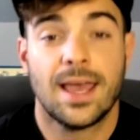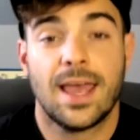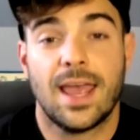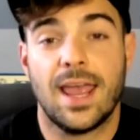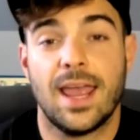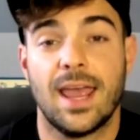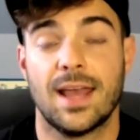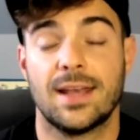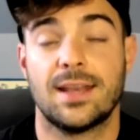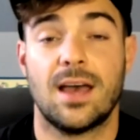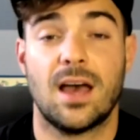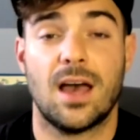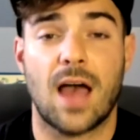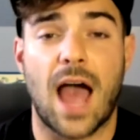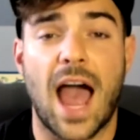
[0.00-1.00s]
And
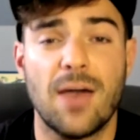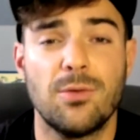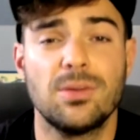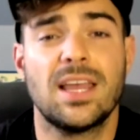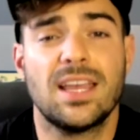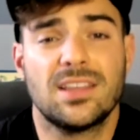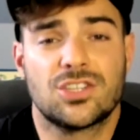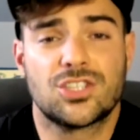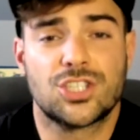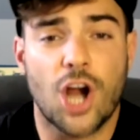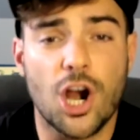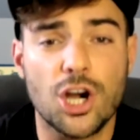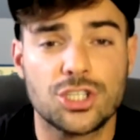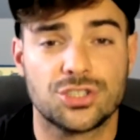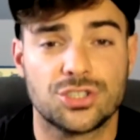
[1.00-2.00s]
I would like the
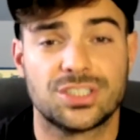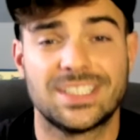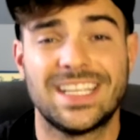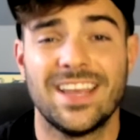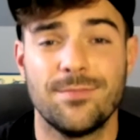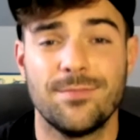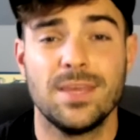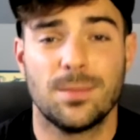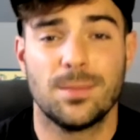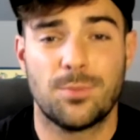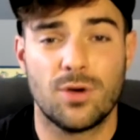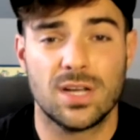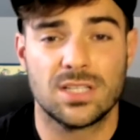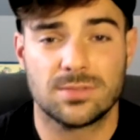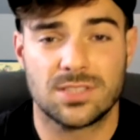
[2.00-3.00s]
Chargers. Give me the
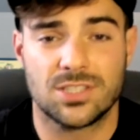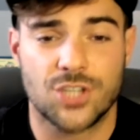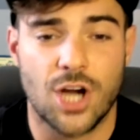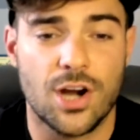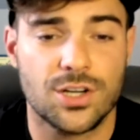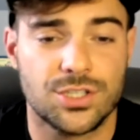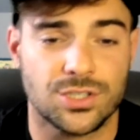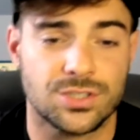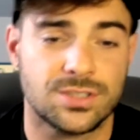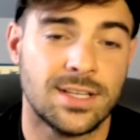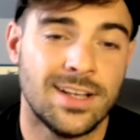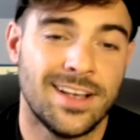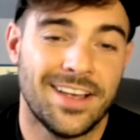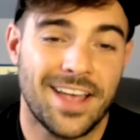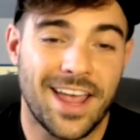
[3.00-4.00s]
points with the Chargers.
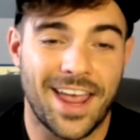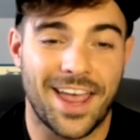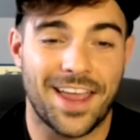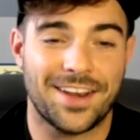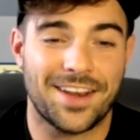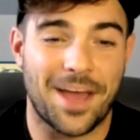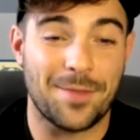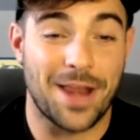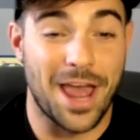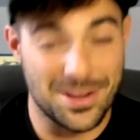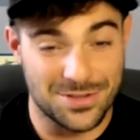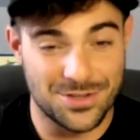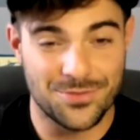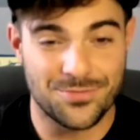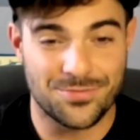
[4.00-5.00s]
And I mean, as
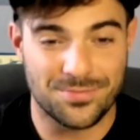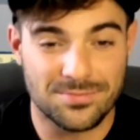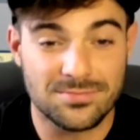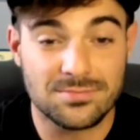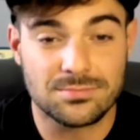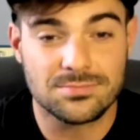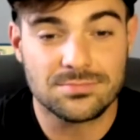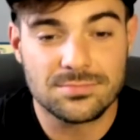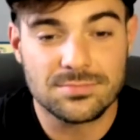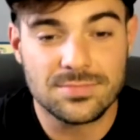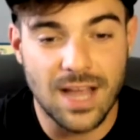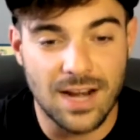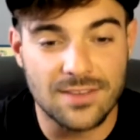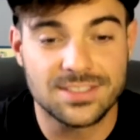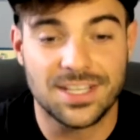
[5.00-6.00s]
you've
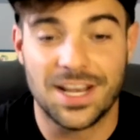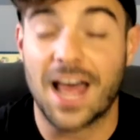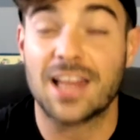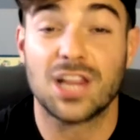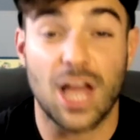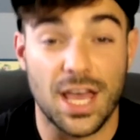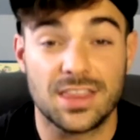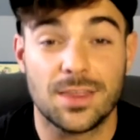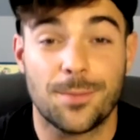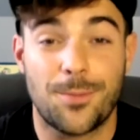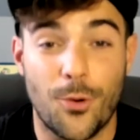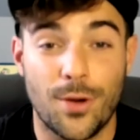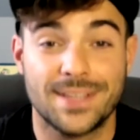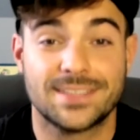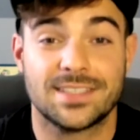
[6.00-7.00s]
kind of seen, I like the
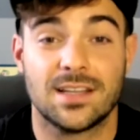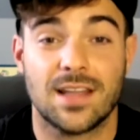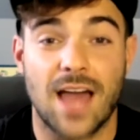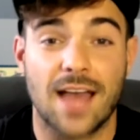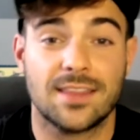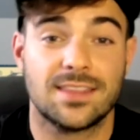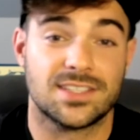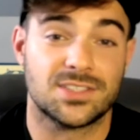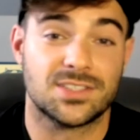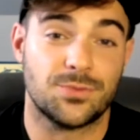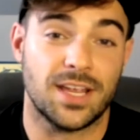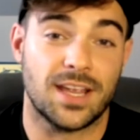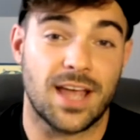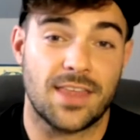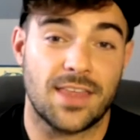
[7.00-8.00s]
points a lot this
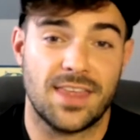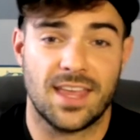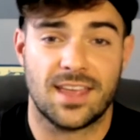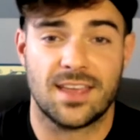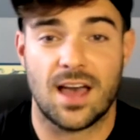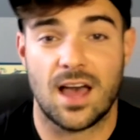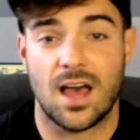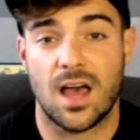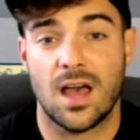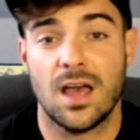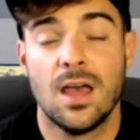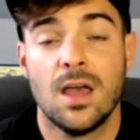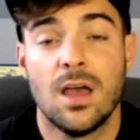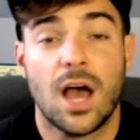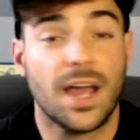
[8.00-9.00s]
week. I think,
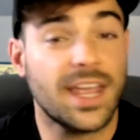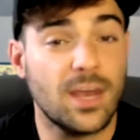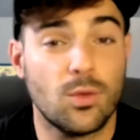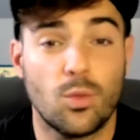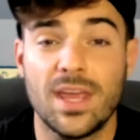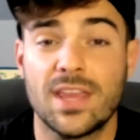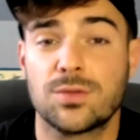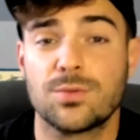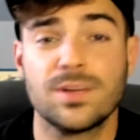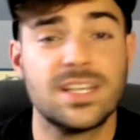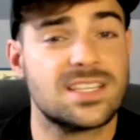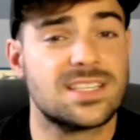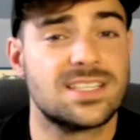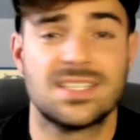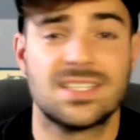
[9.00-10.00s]
again, week 3
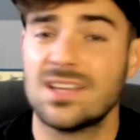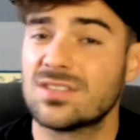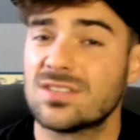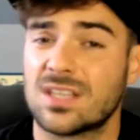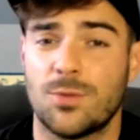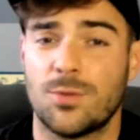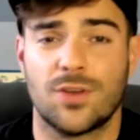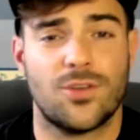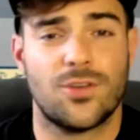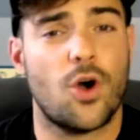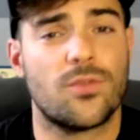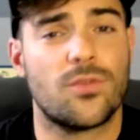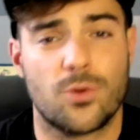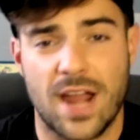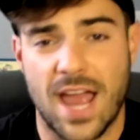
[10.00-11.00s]
is still somewhat of an
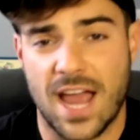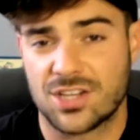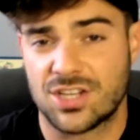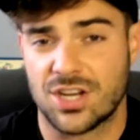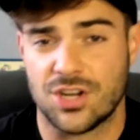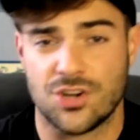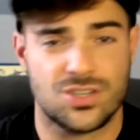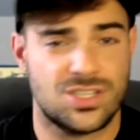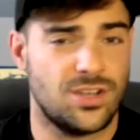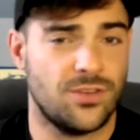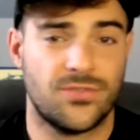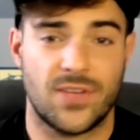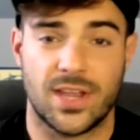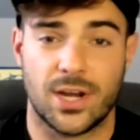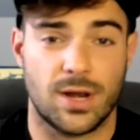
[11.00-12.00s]
overreaction. You're still
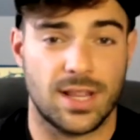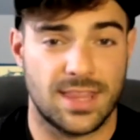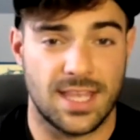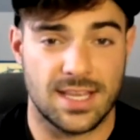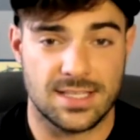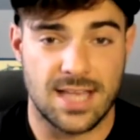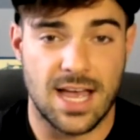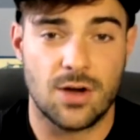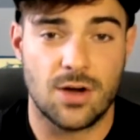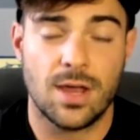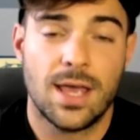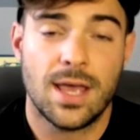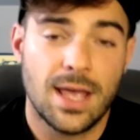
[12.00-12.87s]
figuring things out.